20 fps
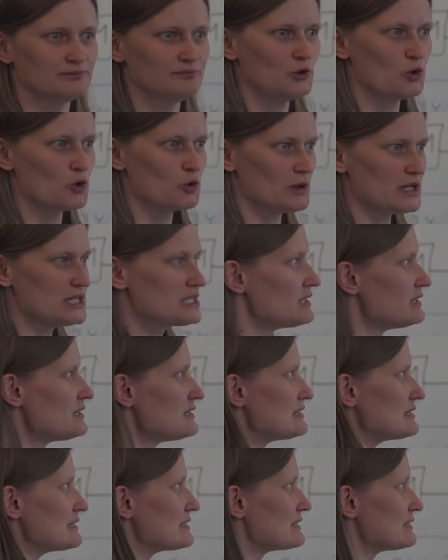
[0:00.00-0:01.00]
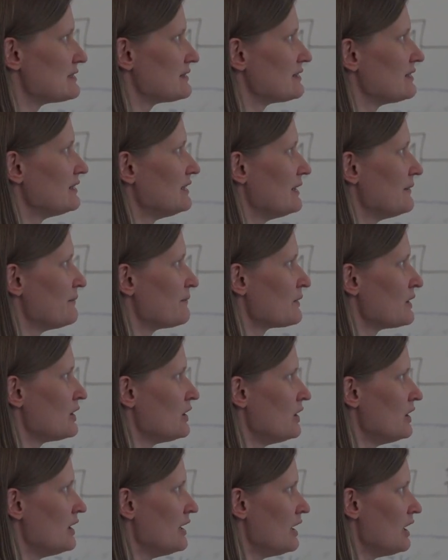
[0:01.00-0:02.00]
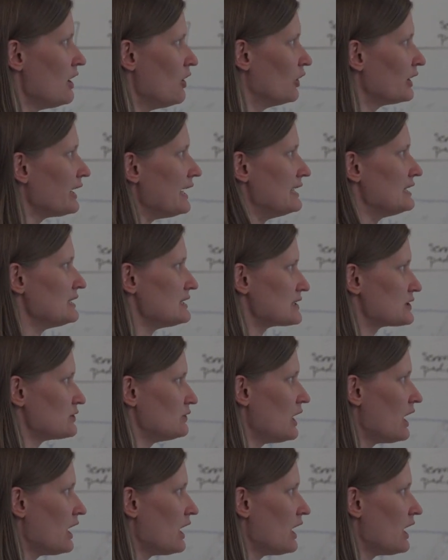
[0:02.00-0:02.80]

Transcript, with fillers: No questions? Okay, so